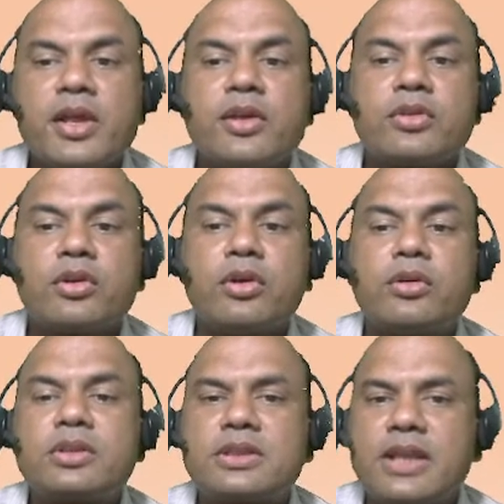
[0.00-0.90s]

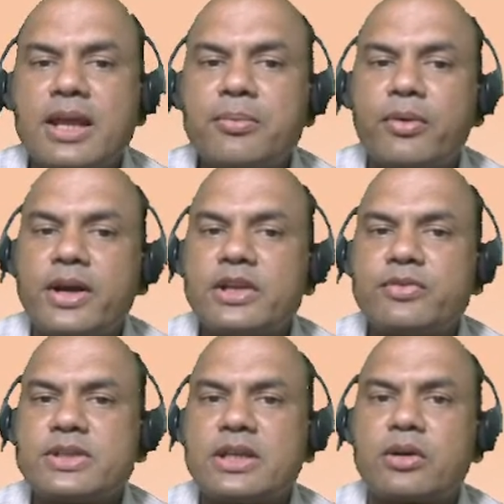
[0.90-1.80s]
So 3 points
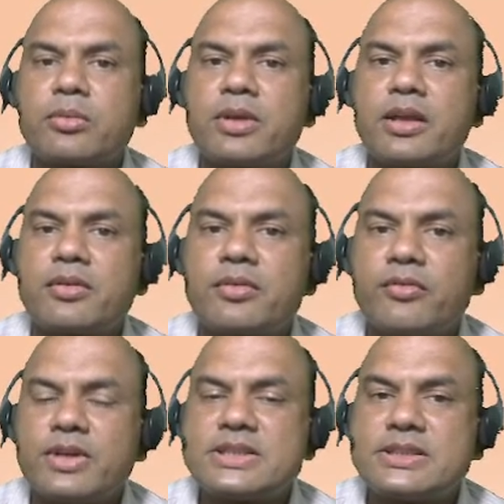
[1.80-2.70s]
which are to be,
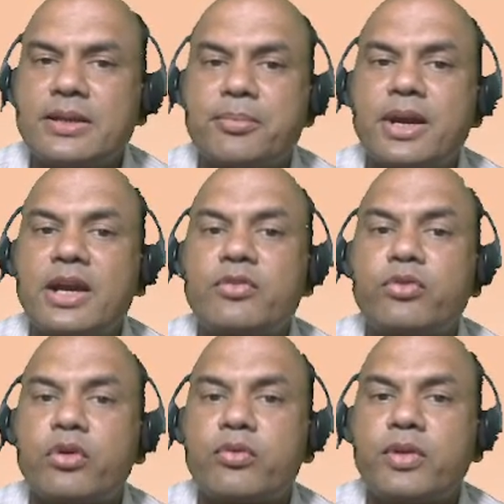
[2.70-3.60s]
which separate
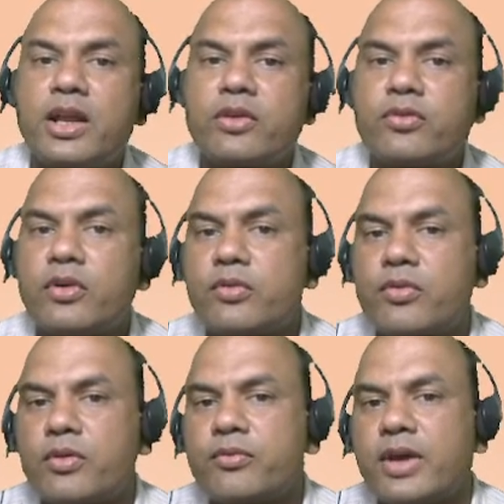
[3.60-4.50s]
forfeiting
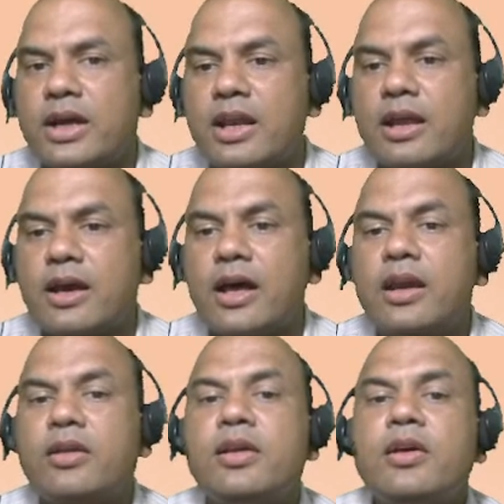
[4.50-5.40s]
from factoring
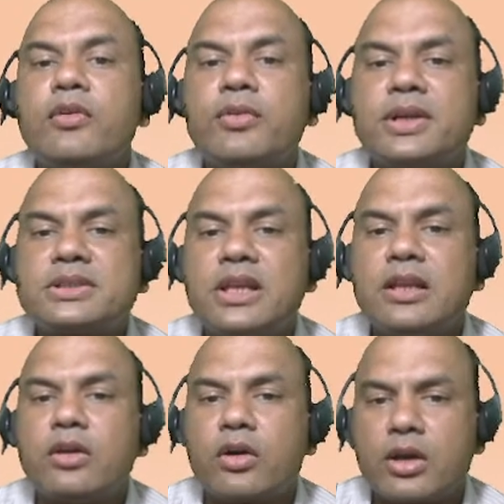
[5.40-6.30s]
are:
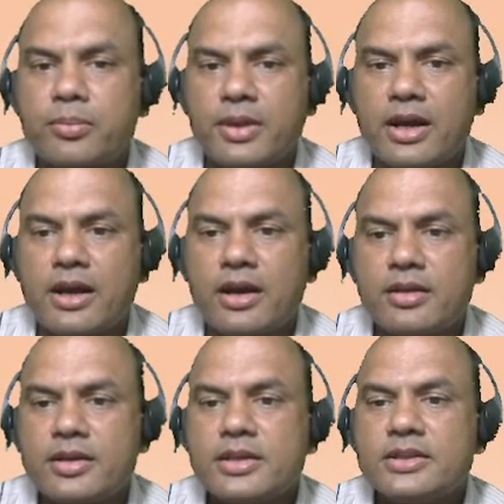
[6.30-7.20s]
firstly longer
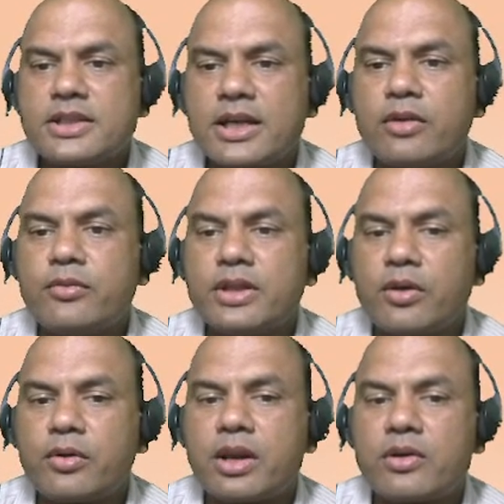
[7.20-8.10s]
period, second
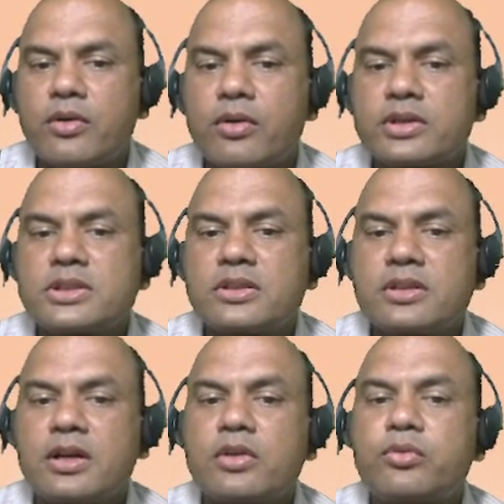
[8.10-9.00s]
without recourse,
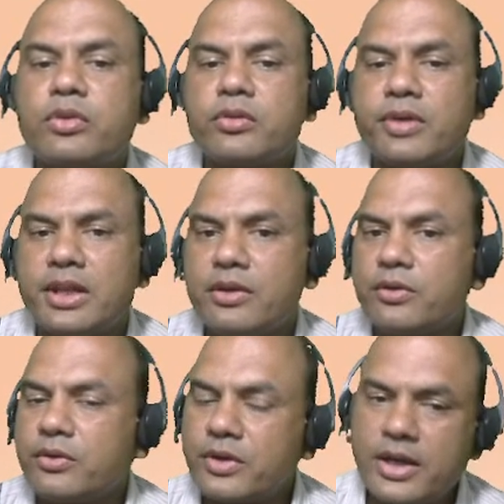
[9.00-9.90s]
third full value.
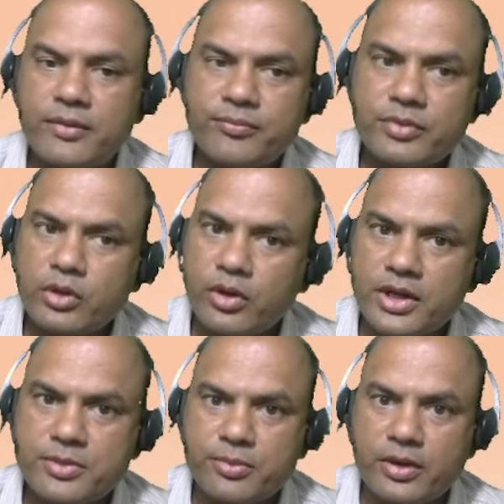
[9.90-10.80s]
Okay. Got
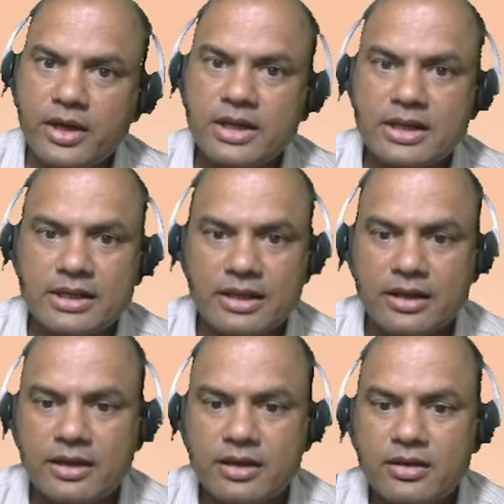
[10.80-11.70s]
this point
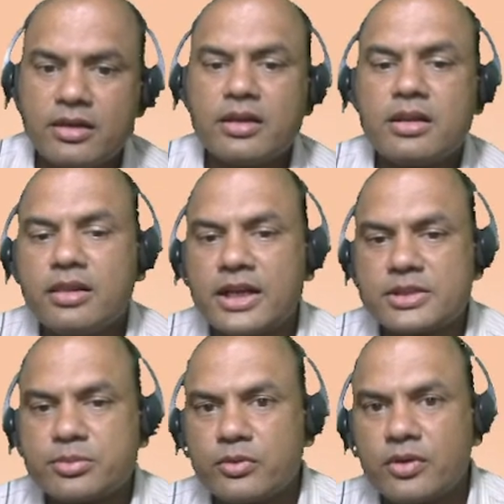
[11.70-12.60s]
clear?
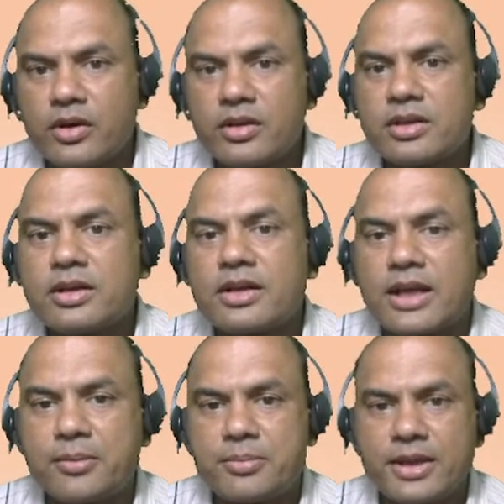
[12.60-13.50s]
Let's move on.
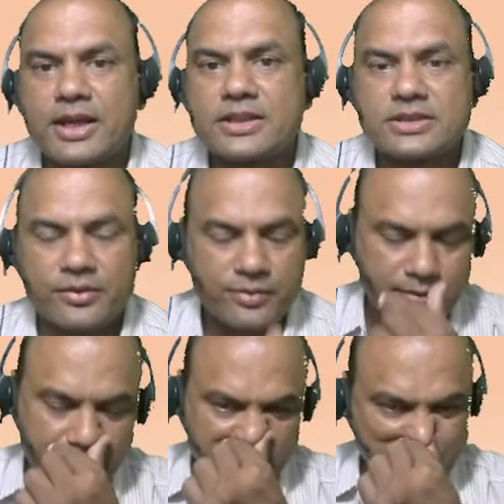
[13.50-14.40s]
Type yes if you
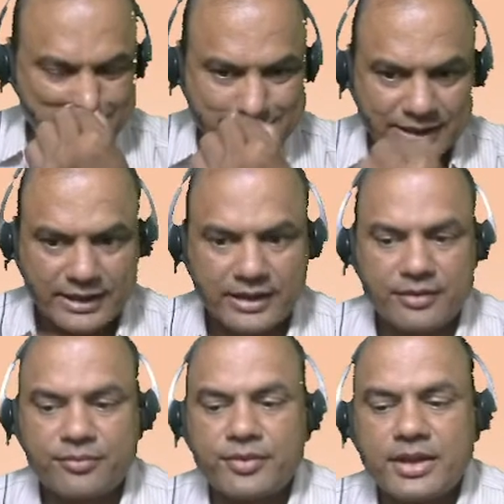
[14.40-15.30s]
have got this clear.
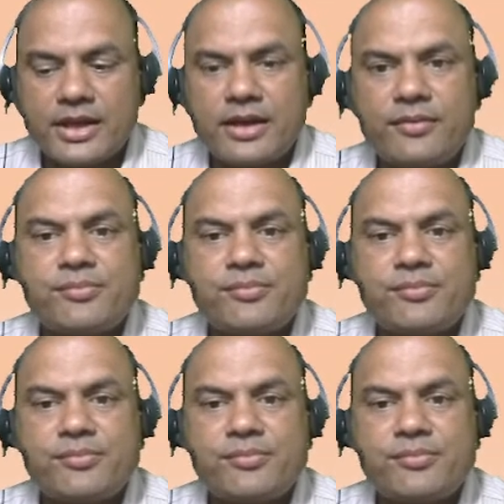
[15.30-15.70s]
Yeah.